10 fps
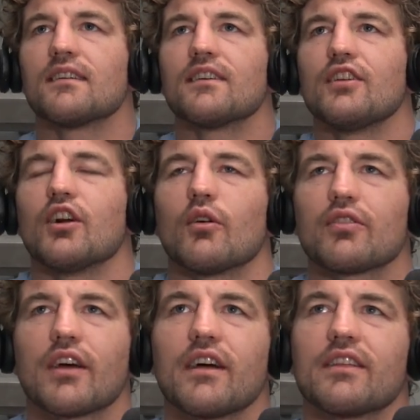you know,
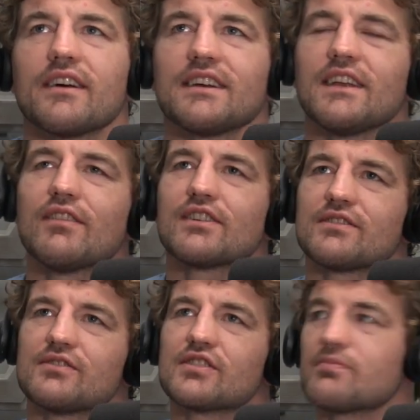the, the
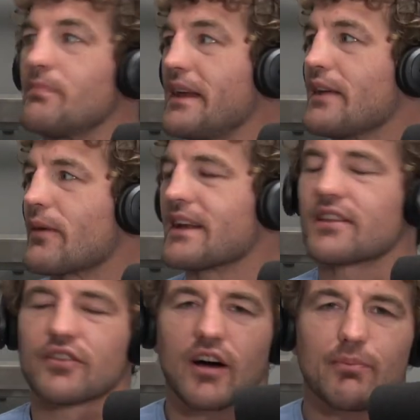even just me,
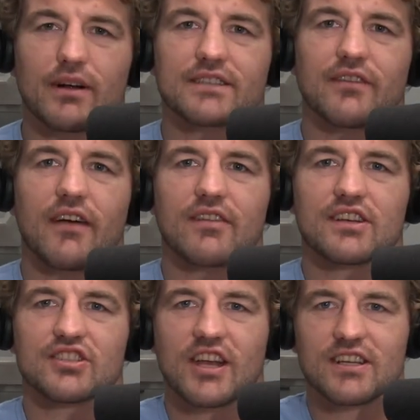right? The thought process of having
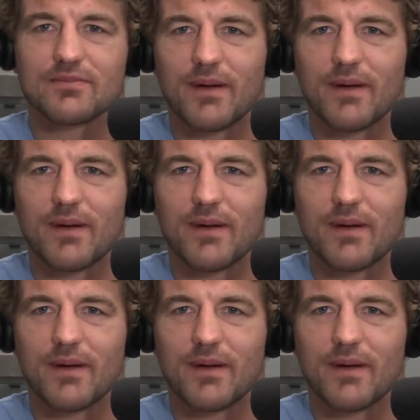to change